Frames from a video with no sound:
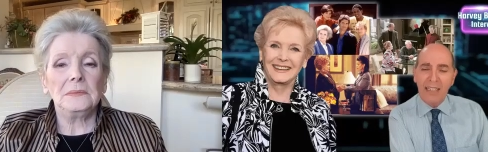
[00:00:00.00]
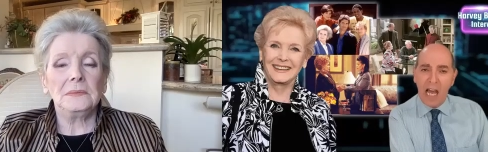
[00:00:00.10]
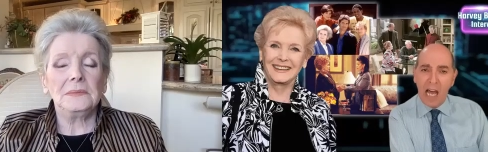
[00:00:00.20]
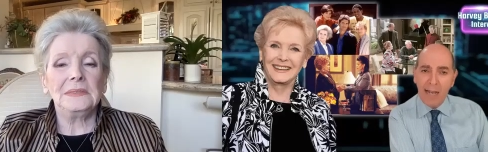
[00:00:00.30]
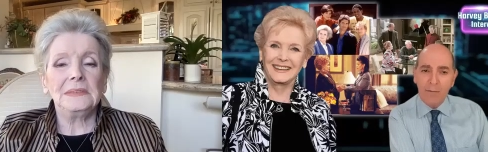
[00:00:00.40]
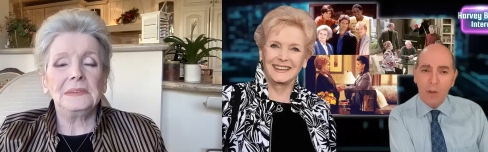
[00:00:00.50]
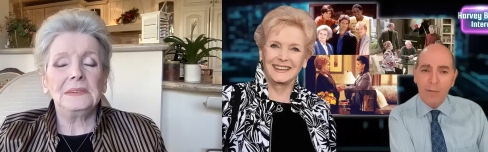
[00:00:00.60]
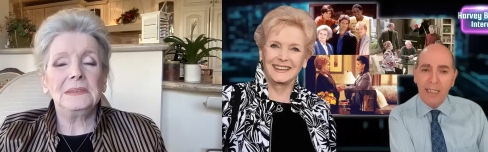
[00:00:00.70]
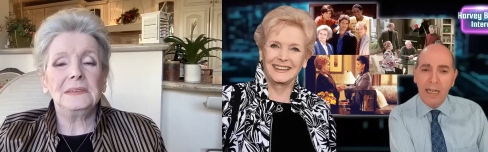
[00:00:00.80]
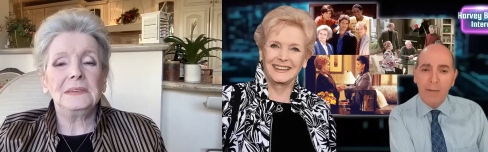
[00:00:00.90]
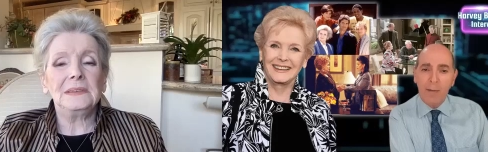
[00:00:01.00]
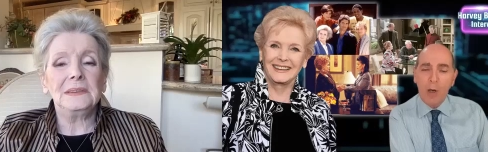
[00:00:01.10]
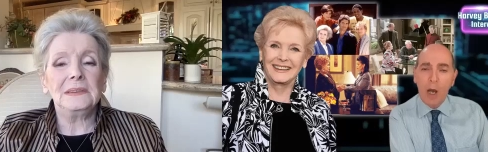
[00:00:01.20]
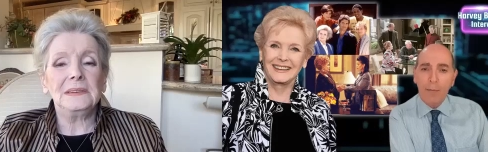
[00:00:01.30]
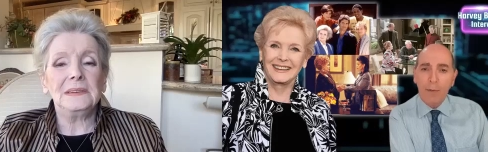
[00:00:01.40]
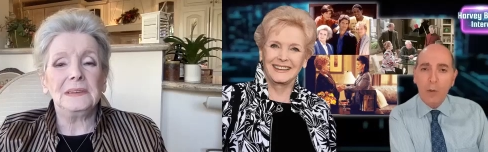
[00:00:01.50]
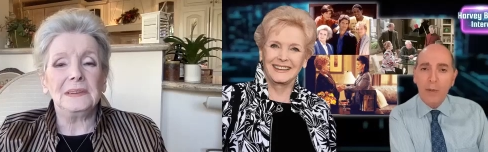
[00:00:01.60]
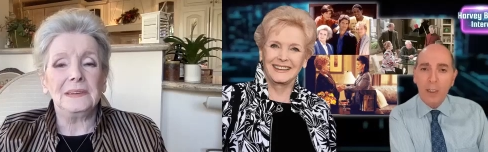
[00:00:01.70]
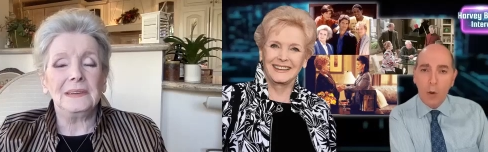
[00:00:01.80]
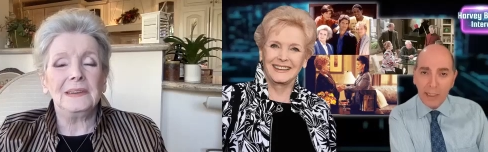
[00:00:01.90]
Speaker 1: time to become a popular
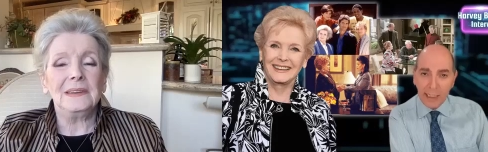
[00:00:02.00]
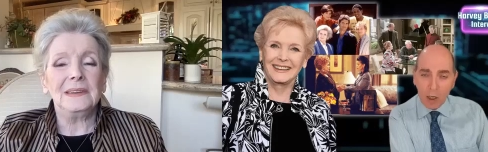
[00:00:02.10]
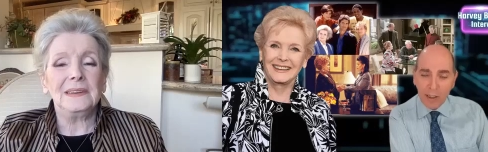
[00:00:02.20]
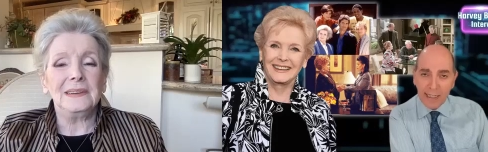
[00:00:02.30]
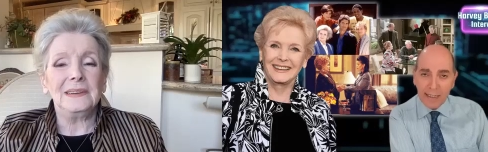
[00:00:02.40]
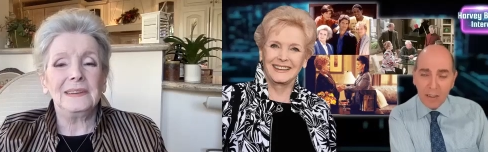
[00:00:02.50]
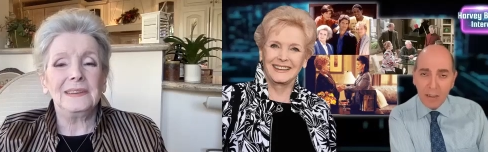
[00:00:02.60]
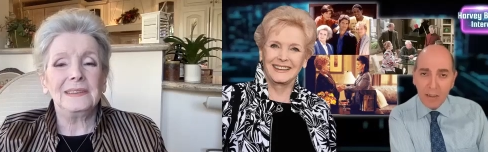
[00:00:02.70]
recording artist?